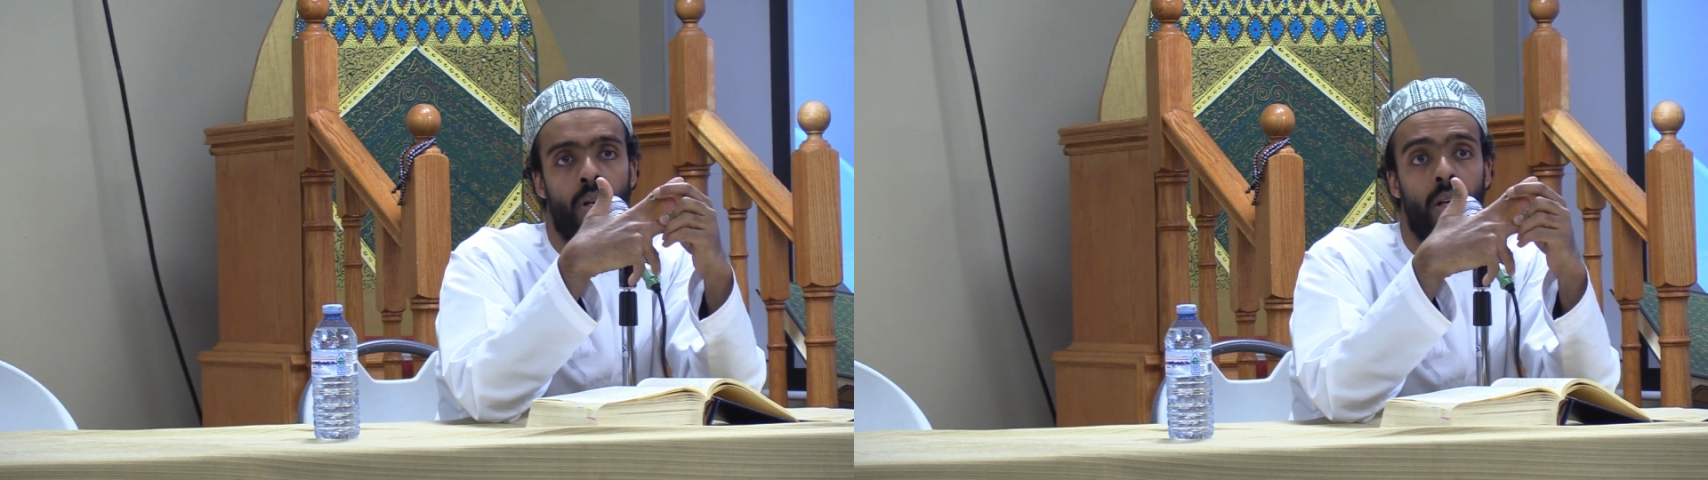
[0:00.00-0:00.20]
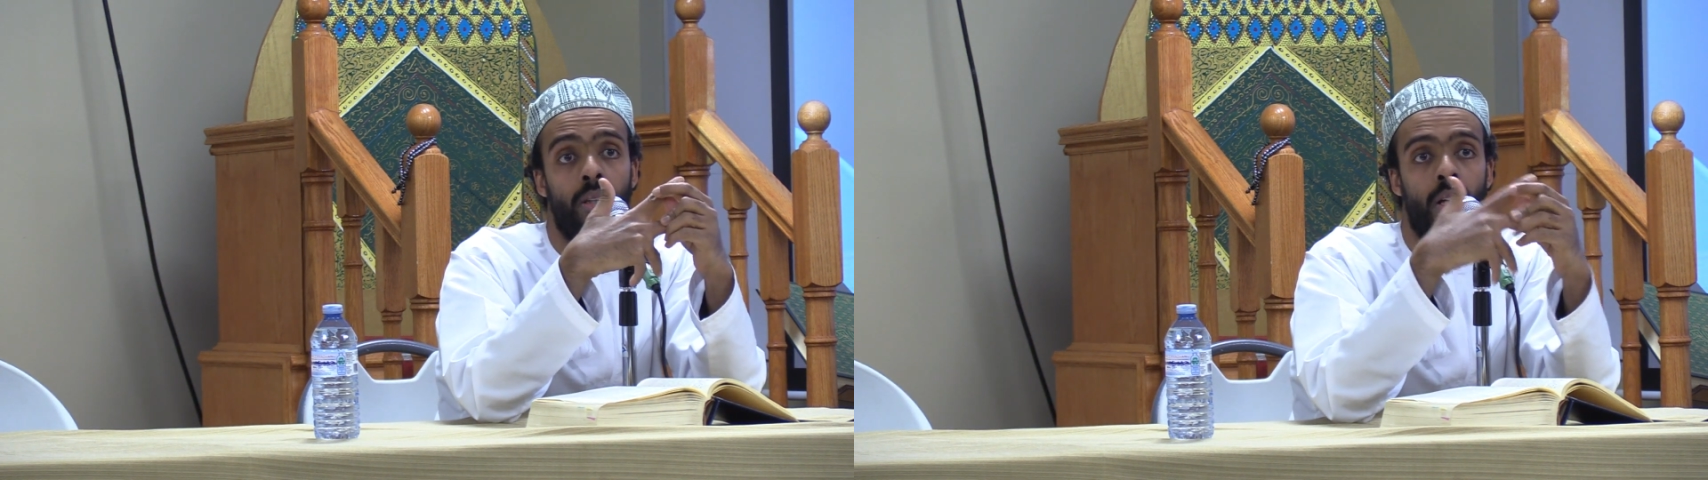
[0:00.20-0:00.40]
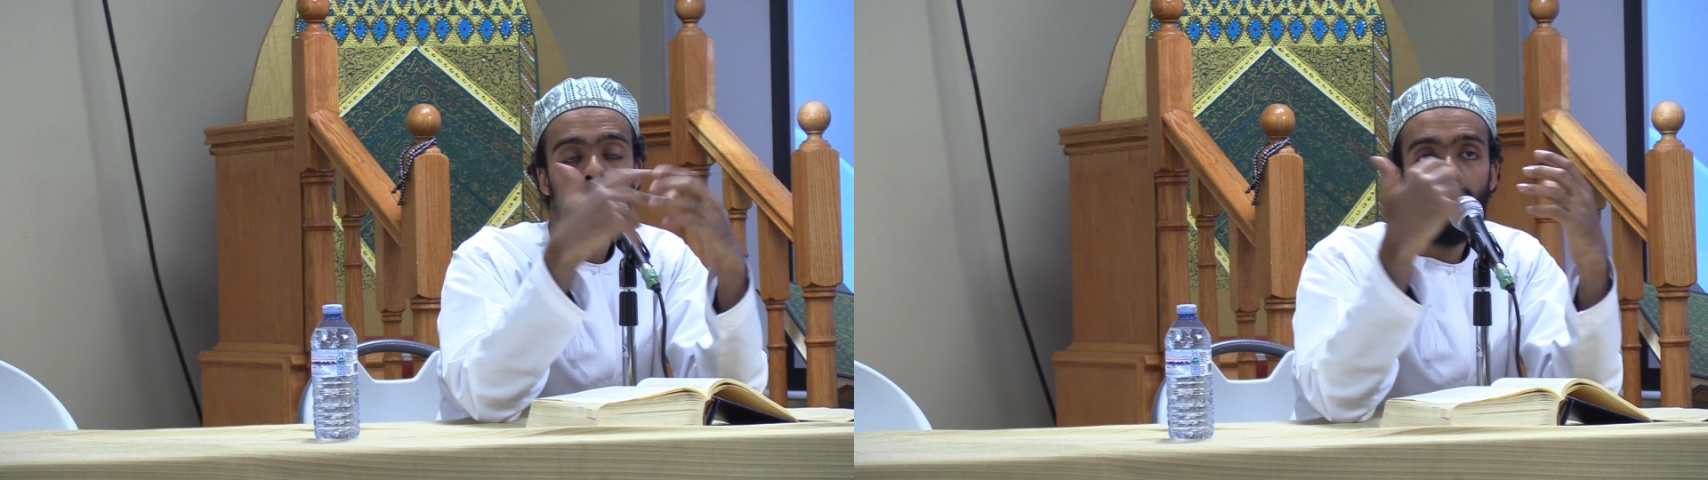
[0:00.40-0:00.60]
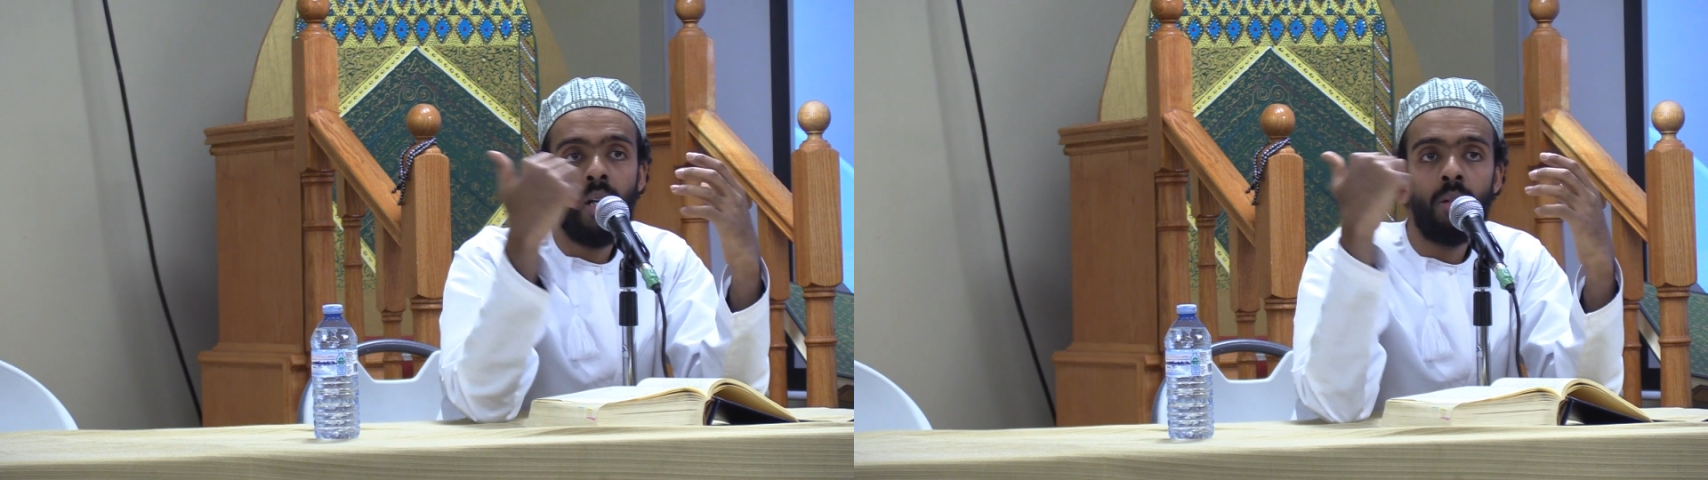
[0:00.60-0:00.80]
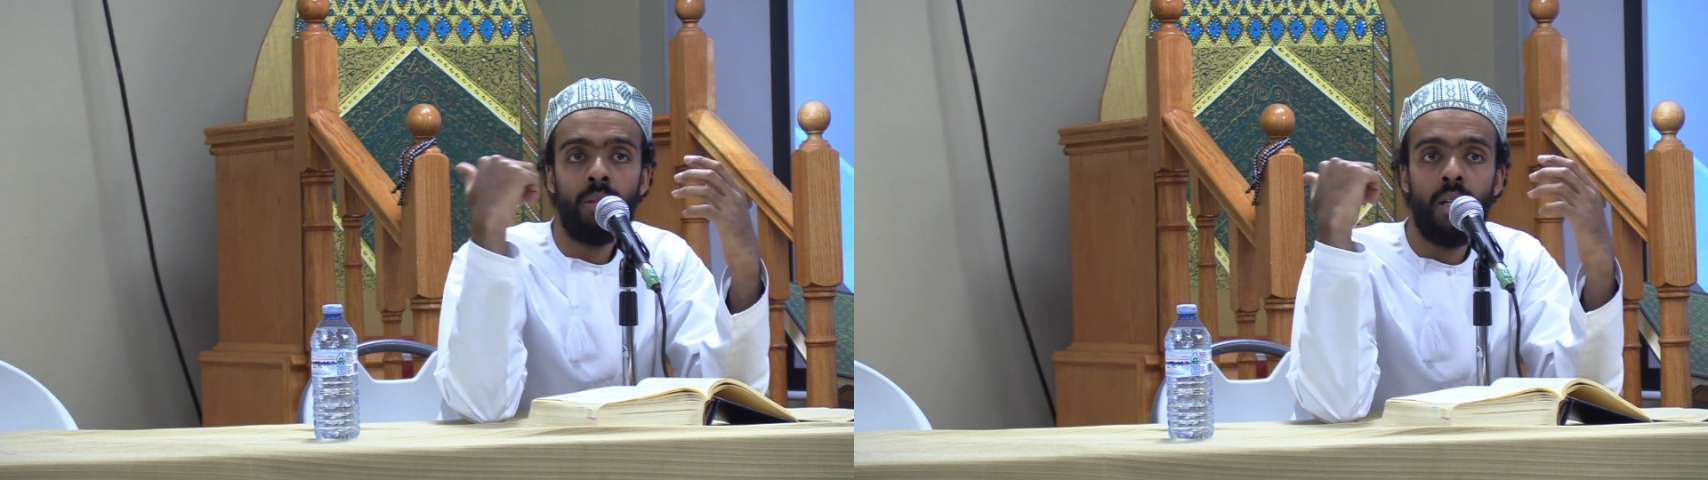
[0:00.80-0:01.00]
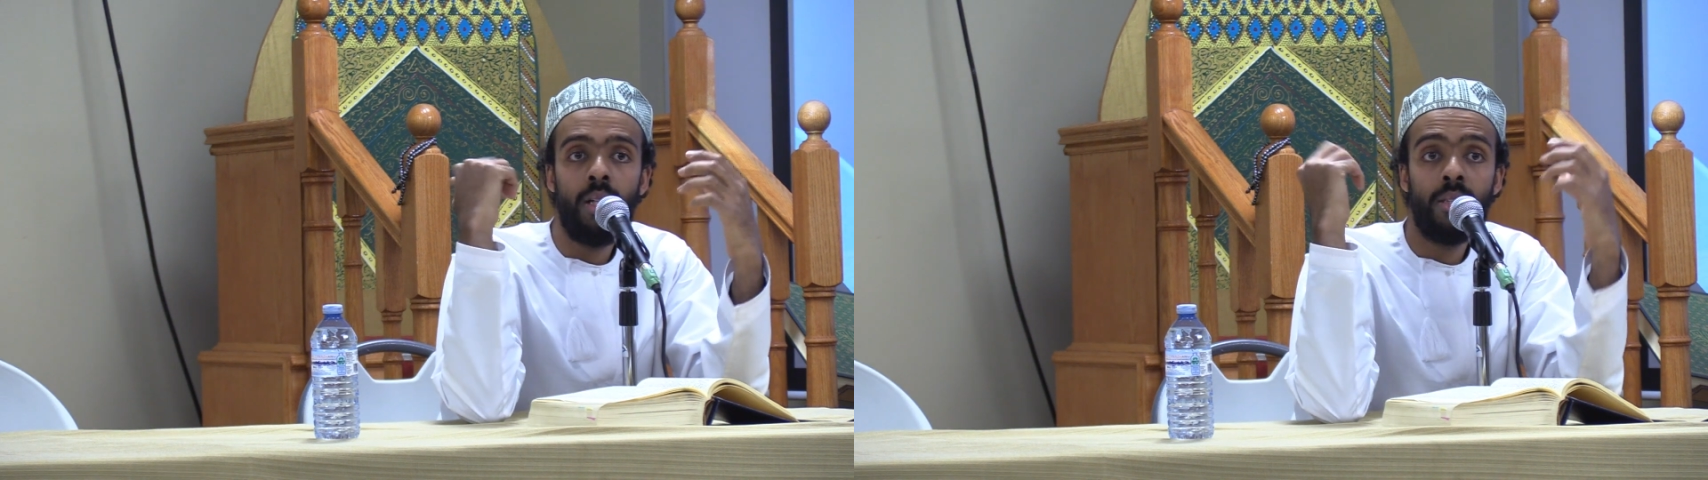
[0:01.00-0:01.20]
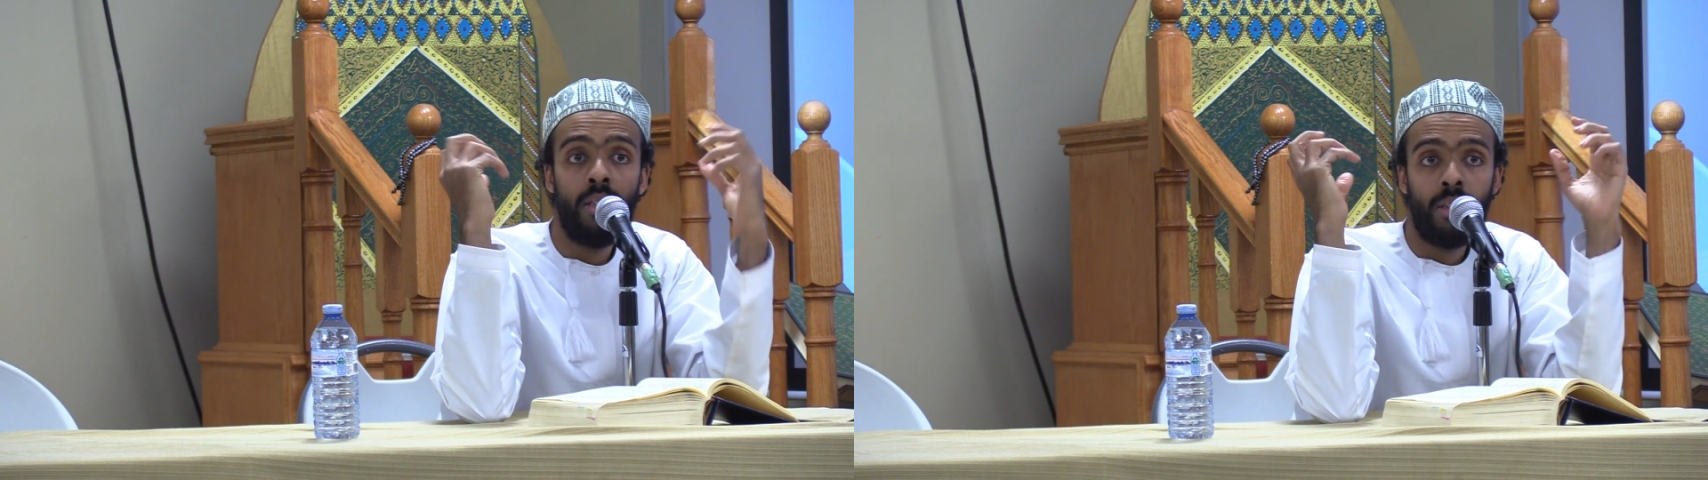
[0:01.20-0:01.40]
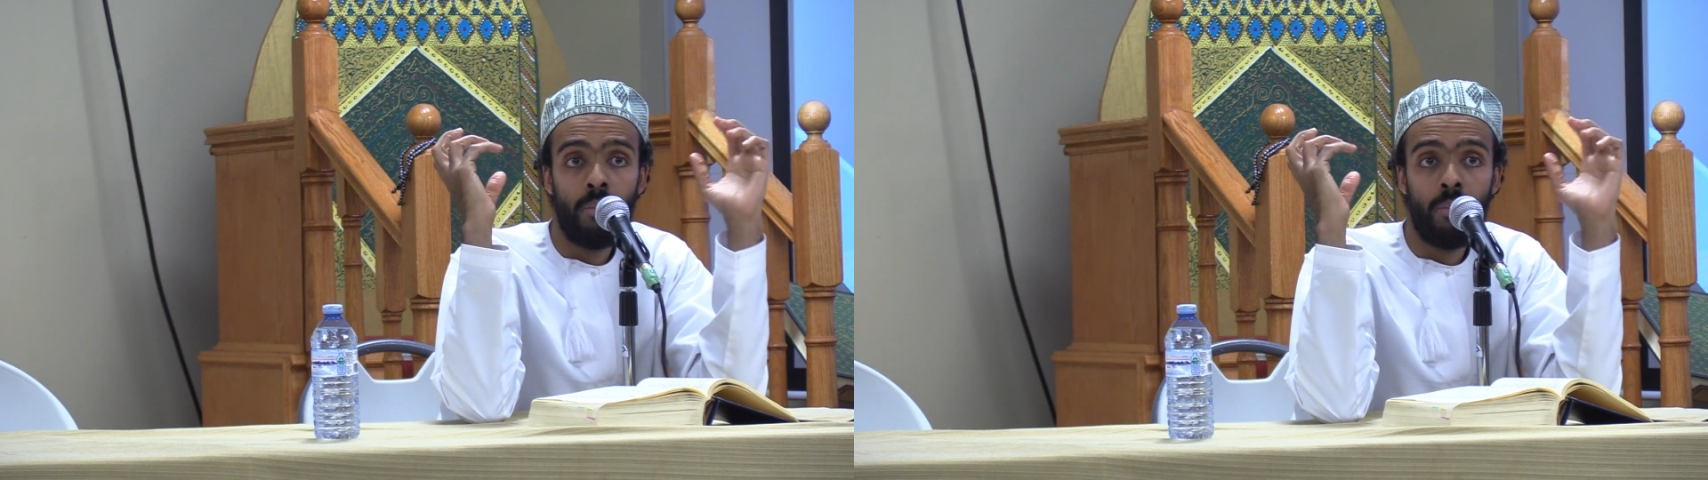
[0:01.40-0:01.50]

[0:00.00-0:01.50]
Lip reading: Allah subhanahu wa ta'ala sent